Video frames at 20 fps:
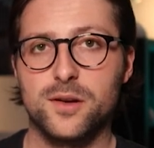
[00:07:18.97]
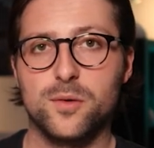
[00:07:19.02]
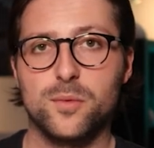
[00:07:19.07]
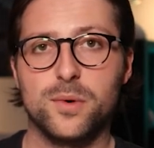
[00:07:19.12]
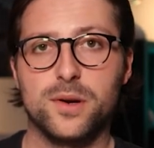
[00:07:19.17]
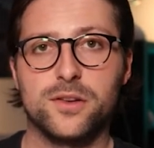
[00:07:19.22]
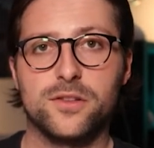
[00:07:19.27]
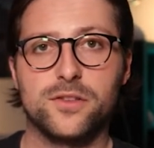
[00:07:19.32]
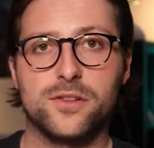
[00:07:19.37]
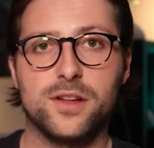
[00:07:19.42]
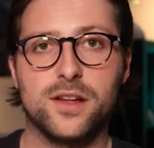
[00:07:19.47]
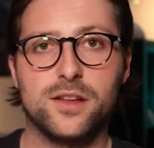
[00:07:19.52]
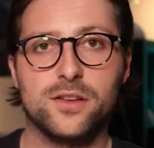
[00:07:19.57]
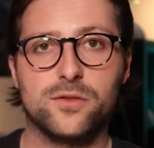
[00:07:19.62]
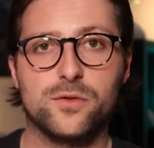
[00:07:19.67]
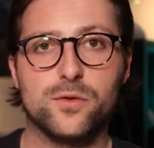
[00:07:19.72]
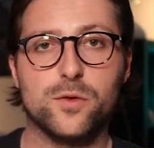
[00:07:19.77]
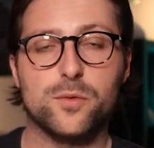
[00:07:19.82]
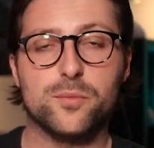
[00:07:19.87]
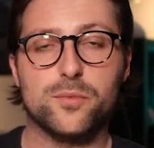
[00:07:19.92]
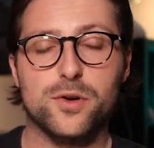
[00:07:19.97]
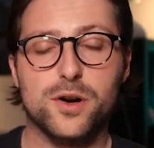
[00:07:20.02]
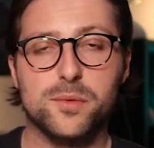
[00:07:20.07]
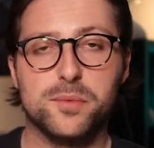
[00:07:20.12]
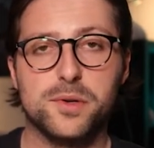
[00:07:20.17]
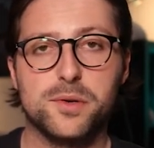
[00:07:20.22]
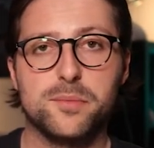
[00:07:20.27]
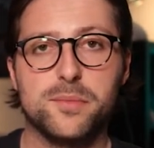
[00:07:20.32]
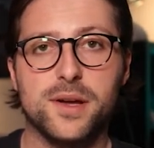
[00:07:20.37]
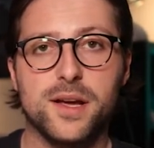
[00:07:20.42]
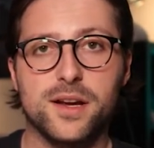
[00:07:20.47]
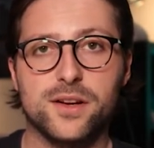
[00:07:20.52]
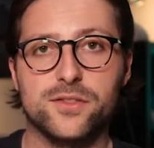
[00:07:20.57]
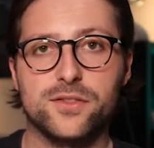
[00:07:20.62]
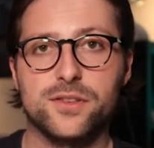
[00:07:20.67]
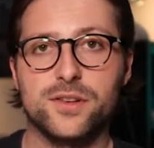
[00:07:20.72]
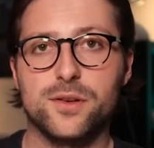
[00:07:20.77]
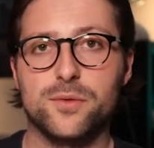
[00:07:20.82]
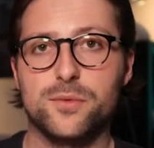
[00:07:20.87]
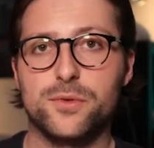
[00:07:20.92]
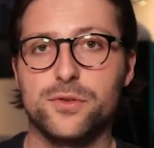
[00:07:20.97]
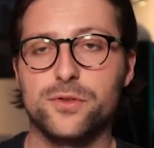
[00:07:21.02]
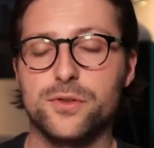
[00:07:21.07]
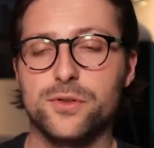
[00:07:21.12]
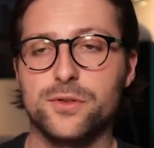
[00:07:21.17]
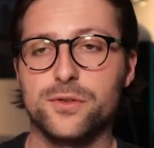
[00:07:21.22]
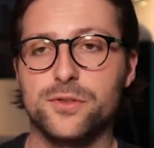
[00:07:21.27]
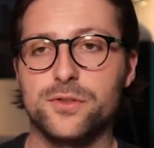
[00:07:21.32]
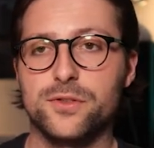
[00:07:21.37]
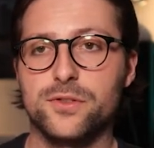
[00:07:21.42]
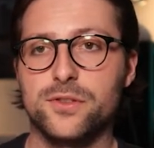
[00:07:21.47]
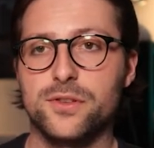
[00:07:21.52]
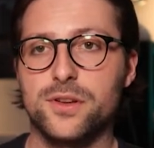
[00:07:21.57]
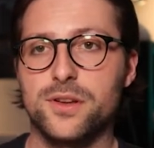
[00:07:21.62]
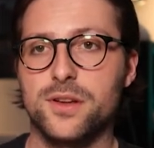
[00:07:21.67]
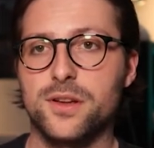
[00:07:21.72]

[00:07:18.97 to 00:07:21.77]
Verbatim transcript: which stands for problem, action and results.